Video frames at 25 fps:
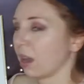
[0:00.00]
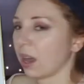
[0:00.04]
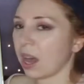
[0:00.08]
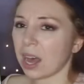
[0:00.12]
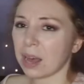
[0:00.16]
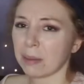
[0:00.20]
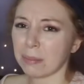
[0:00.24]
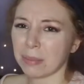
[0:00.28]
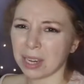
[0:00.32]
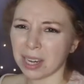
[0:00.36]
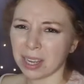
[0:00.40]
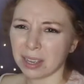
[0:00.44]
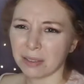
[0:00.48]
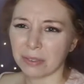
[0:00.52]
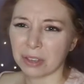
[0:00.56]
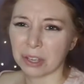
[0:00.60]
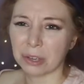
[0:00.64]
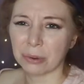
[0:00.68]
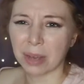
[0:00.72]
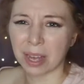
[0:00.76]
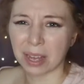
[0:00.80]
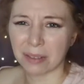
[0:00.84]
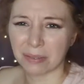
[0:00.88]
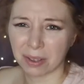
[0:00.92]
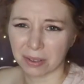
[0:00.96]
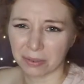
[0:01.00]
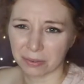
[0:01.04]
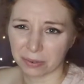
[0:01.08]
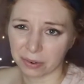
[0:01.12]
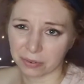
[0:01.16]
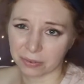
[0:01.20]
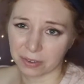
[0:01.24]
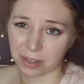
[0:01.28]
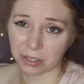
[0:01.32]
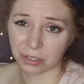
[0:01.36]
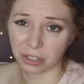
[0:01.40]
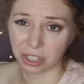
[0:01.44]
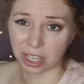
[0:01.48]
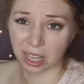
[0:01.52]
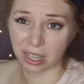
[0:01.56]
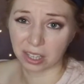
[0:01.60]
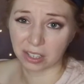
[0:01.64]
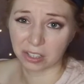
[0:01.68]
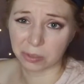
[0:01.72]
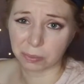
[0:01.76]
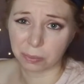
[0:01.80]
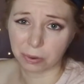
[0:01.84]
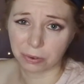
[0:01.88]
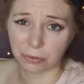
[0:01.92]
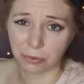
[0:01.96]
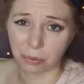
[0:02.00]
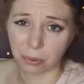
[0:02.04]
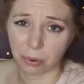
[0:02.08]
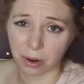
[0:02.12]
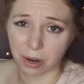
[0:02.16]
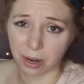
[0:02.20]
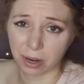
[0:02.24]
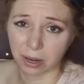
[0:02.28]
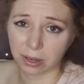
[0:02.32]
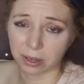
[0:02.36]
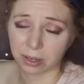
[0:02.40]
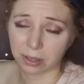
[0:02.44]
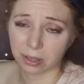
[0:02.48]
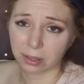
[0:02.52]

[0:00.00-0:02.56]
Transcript: How many of you have ever felt jealous before?